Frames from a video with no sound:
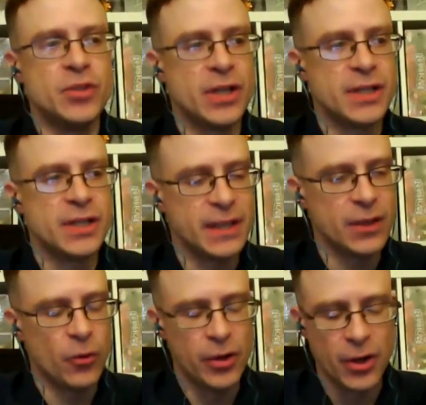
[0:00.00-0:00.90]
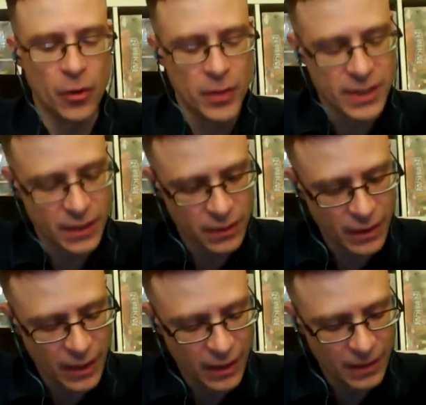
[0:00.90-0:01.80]
Justin, or no? Was it?
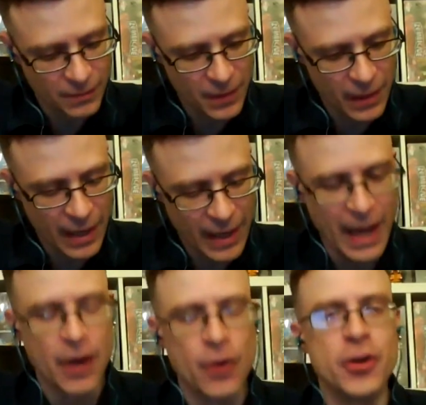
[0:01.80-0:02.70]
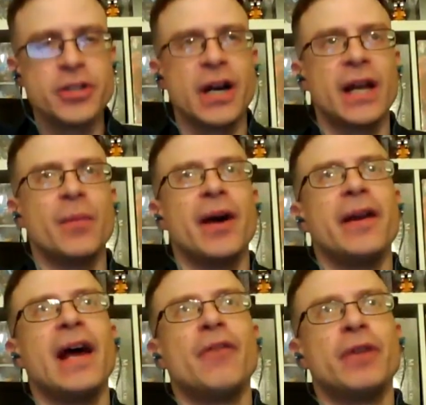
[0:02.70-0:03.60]
I know who you're talking about
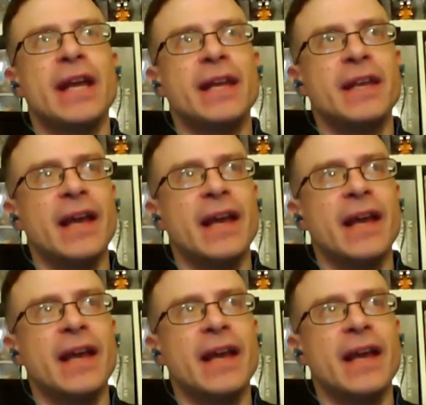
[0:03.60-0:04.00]
now. I forget.